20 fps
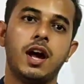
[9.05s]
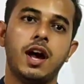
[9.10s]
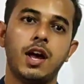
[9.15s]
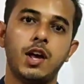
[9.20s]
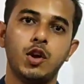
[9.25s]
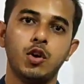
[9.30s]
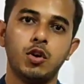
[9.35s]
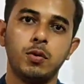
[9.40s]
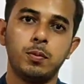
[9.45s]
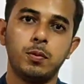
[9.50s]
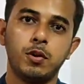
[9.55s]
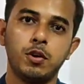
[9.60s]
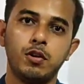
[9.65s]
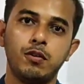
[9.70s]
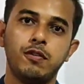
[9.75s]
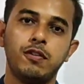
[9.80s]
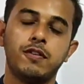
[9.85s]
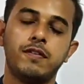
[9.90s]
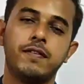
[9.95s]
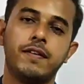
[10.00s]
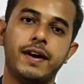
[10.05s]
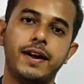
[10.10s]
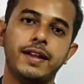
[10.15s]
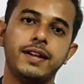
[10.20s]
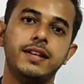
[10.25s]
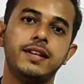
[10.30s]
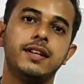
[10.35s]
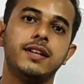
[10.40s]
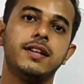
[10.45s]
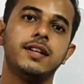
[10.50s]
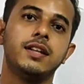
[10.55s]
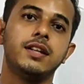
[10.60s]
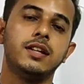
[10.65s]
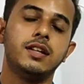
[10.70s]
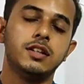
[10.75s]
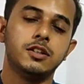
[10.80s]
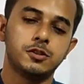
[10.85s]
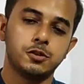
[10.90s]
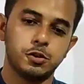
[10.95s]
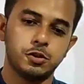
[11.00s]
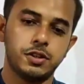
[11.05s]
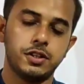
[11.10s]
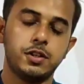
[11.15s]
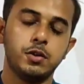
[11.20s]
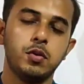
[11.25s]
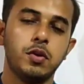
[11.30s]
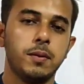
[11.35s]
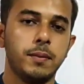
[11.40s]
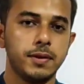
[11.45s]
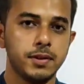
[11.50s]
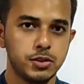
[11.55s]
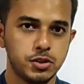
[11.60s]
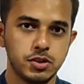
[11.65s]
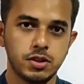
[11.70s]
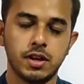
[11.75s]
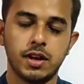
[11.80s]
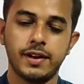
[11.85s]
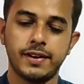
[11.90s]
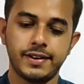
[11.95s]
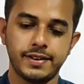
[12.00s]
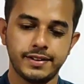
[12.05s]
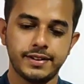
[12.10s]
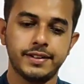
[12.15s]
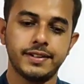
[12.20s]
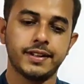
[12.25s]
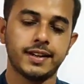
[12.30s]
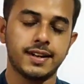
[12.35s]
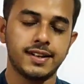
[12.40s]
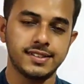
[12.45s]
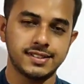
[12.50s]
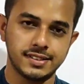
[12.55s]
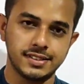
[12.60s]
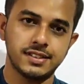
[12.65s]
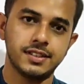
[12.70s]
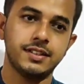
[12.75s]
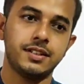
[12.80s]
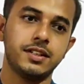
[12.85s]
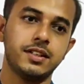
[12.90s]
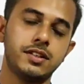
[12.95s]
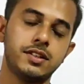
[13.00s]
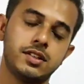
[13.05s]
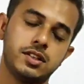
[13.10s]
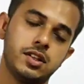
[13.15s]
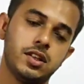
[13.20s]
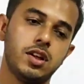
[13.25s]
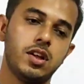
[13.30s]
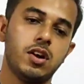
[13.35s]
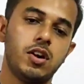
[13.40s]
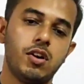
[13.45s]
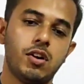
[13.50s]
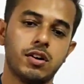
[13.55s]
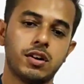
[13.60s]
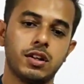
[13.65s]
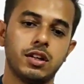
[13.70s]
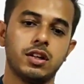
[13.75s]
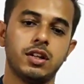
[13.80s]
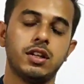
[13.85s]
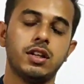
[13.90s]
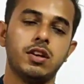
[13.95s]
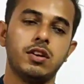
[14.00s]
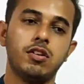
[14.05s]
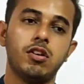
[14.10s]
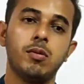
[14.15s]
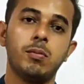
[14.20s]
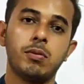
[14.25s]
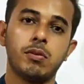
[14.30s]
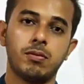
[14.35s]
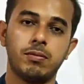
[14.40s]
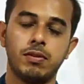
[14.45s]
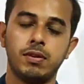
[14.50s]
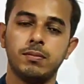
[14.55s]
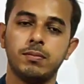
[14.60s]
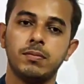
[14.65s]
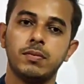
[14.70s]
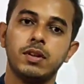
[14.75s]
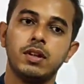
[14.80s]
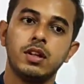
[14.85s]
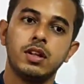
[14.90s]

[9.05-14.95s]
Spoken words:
I hope all of you are fine so that you have attended the class, isn't it? Okay, no problem.